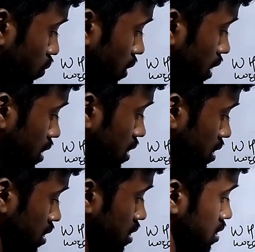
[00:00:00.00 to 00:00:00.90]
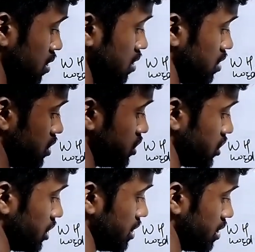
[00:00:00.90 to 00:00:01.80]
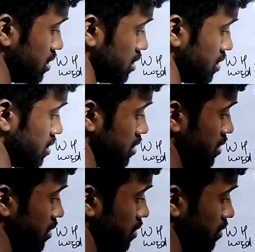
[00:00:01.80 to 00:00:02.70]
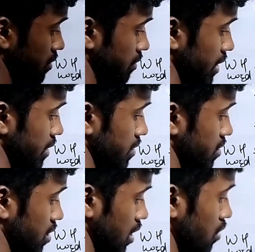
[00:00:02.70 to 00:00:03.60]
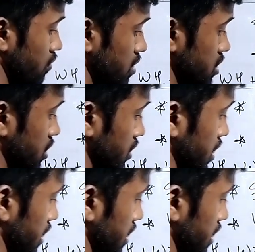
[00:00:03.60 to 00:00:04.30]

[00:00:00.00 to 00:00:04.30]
will she read? How will she